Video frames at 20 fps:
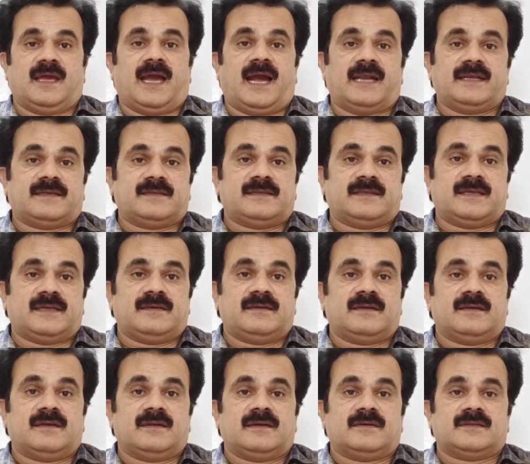until then
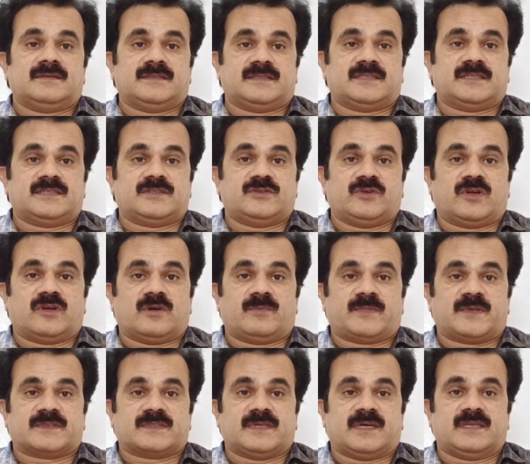this is Durga
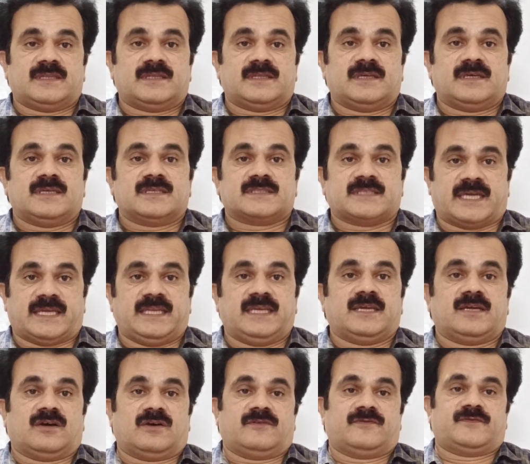Prasad
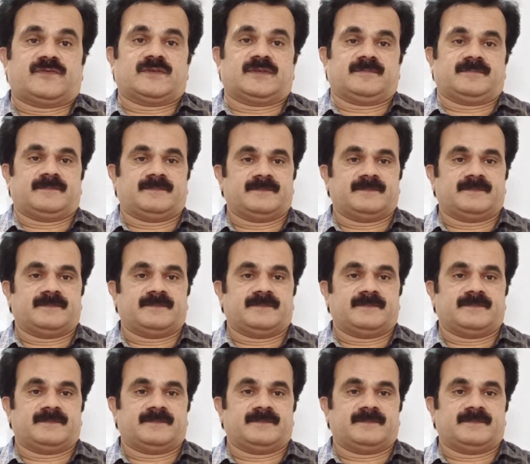signing off